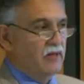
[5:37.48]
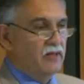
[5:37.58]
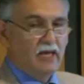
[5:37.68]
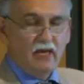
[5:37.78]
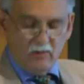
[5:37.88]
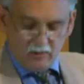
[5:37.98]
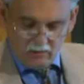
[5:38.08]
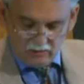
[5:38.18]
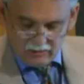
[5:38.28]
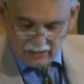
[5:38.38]
they are
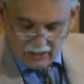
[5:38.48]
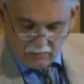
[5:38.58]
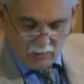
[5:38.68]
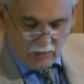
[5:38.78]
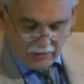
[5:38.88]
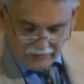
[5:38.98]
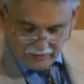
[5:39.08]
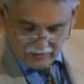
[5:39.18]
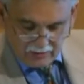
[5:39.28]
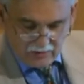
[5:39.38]
going to get
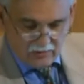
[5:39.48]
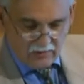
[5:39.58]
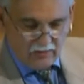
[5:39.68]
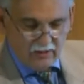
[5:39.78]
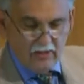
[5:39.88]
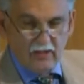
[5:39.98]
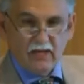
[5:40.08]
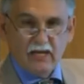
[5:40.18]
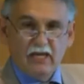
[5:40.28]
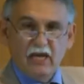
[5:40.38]
wealthier too
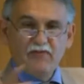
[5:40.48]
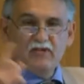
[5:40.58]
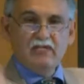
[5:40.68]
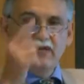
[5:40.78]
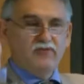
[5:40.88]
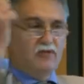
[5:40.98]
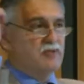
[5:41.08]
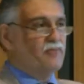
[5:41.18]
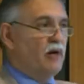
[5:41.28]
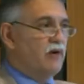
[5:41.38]
and have a different
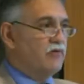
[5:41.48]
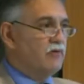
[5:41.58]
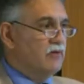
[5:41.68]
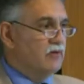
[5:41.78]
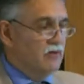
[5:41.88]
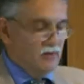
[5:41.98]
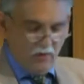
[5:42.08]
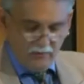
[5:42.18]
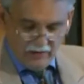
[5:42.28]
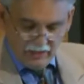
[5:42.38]
spiral
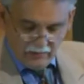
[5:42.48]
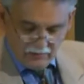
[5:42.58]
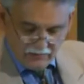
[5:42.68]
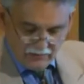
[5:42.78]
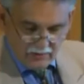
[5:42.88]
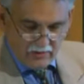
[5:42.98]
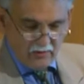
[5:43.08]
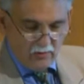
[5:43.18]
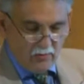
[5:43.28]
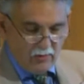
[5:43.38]
of health,
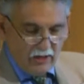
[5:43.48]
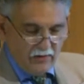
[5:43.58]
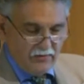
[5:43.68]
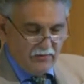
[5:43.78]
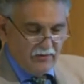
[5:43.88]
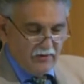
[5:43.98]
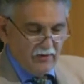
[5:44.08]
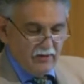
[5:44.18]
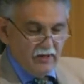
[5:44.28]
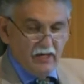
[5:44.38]
wealth
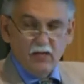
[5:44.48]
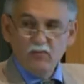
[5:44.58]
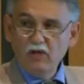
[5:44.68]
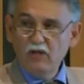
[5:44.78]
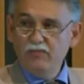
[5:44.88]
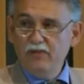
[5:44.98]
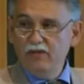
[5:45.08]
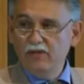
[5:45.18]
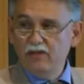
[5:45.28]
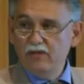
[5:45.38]
and
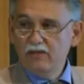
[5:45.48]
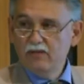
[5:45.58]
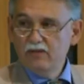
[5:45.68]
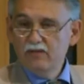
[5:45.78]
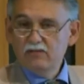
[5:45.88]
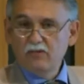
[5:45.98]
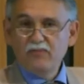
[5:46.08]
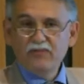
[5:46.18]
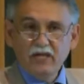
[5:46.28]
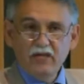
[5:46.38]
well-being. So
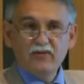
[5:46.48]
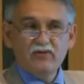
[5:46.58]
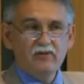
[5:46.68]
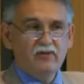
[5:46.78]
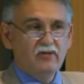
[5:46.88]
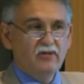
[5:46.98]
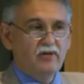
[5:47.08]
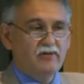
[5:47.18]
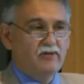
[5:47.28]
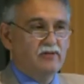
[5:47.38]
break through the
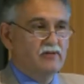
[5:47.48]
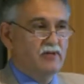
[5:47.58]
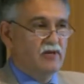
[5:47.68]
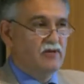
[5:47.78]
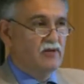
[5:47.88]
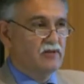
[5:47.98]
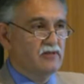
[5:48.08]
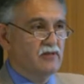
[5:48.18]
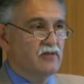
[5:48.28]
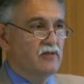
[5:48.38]
current
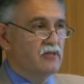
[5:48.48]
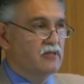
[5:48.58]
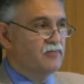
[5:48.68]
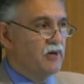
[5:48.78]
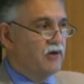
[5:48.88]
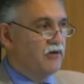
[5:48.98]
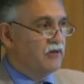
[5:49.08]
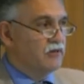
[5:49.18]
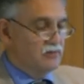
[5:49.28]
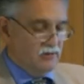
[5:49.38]
technology
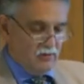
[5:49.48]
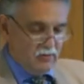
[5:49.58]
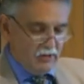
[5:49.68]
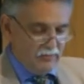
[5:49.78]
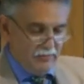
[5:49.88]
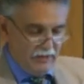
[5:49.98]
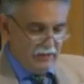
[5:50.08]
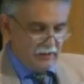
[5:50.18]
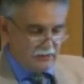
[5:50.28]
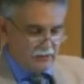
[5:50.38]
spiral into a well-being